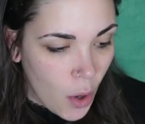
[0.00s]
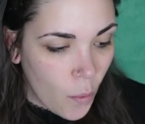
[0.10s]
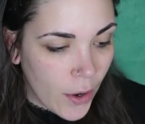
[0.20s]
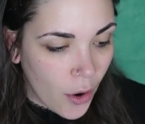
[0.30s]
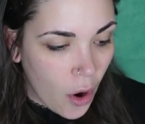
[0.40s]

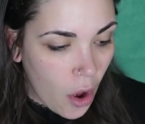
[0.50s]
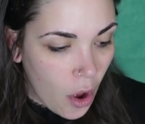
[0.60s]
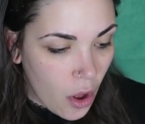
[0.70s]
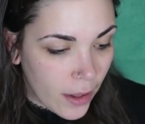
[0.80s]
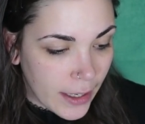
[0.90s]
We are
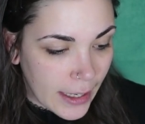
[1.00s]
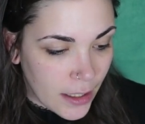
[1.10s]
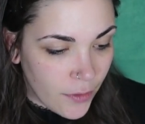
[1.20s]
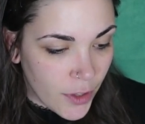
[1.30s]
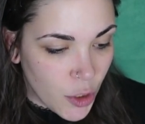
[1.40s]
all an
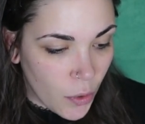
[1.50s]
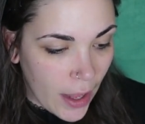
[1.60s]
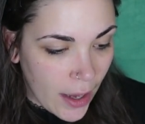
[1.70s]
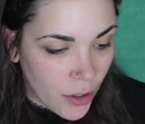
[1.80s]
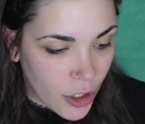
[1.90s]
individual
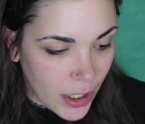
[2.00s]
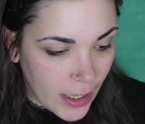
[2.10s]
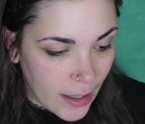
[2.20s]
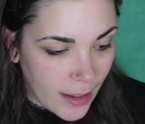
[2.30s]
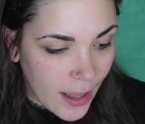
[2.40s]

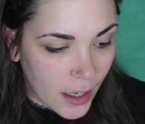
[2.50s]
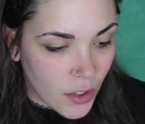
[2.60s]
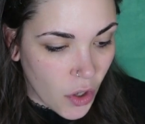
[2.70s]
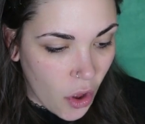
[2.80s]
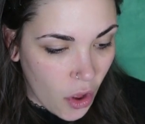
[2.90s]
energy that
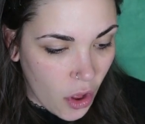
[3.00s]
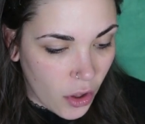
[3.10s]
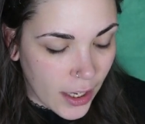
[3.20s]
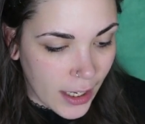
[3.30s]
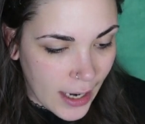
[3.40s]
is
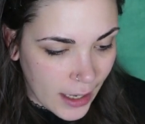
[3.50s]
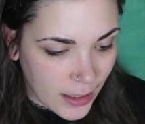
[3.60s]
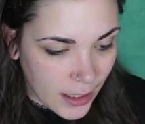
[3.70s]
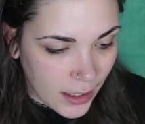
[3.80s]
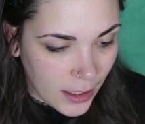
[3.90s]
all
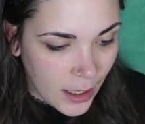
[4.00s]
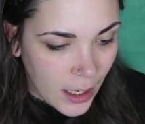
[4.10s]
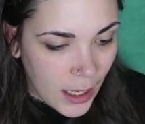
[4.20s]
connected.